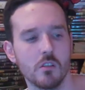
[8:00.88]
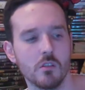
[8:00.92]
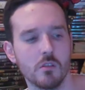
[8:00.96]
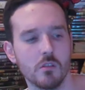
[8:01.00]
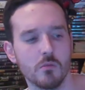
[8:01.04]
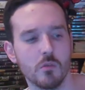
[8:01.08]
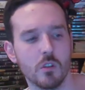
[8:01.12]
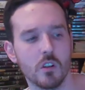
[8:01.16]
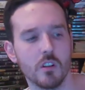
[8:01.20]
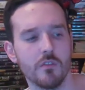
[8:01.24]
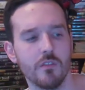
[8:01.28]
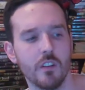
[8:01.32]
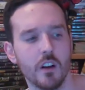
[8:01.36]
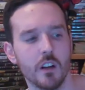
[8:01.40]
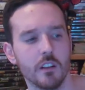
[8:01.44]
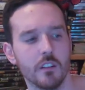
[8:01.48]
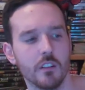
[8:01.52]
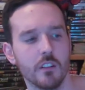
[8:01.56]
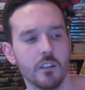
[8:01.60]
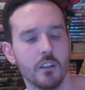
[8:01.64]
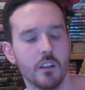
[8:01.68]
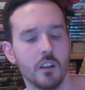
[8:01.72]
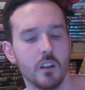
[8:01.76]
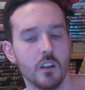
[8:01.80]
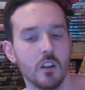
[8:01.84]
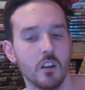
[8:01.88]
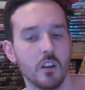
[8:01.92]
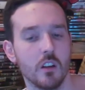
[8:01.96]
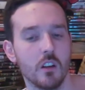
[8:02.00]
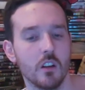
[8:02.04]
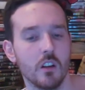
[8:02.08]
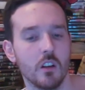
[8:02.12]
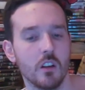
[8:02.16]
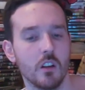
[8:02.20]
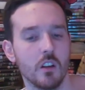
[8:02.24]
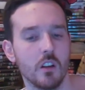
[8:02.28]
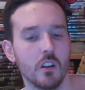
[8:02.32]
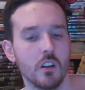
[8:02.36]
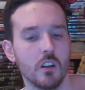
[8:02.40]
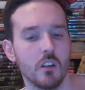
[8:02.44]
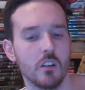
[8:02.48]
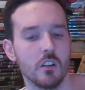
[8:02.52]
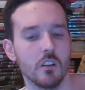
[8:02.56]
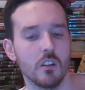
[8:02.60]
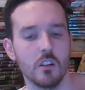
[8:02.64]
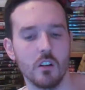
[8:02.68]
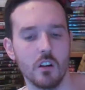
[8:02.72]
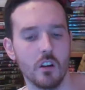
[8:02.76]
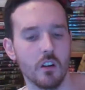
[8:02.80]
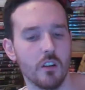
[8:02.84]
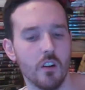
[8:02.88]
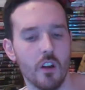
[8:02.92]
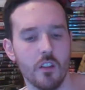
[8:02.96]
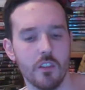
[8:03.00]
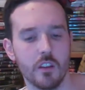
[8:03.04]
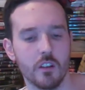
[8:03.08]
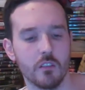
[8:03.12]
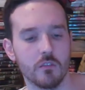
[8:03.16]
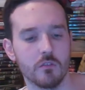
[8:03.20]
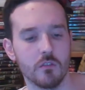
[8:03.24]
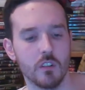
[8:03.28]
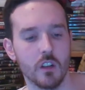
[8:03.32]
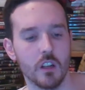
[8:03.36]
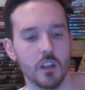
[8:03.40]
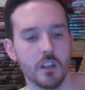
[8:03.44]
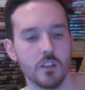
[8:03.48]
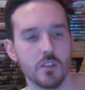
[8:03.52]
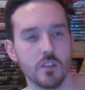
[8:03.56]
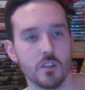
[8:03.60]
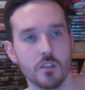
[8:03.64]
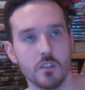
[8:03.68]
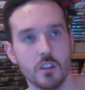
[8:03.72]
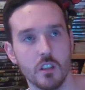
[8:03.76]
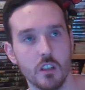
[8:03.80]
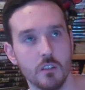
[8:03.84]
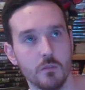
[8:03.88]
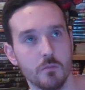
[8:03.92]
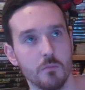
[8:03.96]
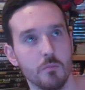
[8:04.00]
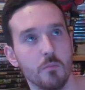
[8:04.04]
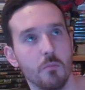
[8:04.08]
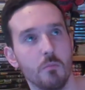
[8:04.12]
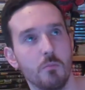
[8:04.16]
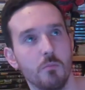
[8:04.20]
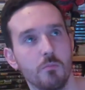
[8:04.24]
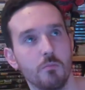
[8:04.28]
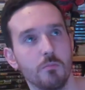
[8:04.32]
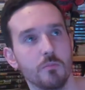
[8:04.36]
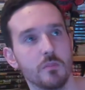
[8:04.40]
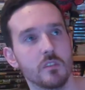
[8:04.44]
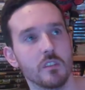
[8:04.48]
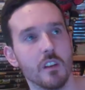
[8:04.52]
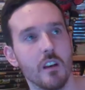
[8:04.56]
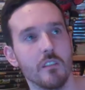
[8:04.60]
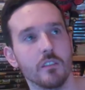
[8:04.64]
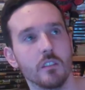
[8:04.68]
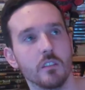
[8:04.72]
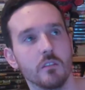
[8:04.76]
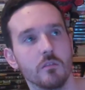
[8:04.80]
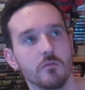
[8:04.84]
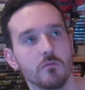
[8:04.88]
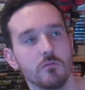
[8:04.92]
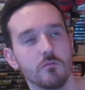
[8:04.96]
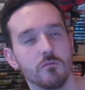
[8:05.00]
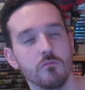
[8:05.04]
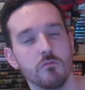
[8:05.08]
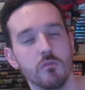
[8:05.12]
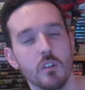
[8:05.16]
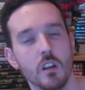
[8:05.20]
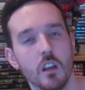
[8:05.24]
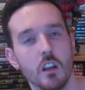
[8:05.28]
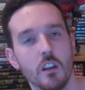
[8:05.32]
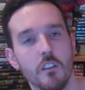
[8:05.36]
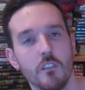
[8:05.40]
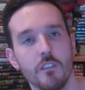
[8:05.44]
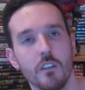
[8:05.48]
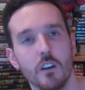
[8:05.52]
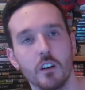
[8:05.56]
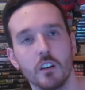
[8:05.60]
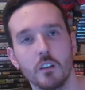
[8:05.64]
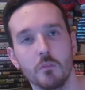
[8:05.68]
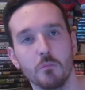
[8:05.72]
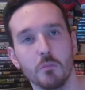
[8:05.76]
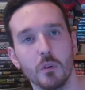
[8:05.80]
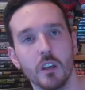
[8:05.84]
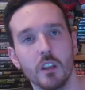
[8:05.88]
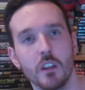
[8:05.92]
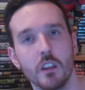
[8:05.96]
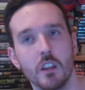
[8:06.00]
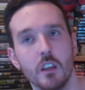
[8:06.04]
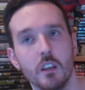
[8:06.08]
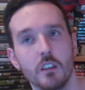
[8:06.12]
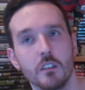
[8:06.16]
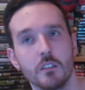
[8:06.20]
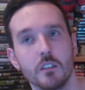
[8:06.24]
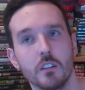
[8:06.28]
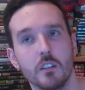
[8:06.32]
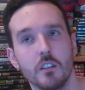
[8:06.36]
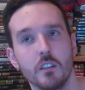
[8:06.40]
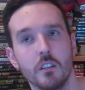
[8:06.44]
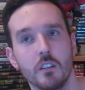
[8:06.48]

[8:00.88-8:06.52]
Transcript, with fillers: What do you fight? Uh, nothing really, just these seven really fucking big things.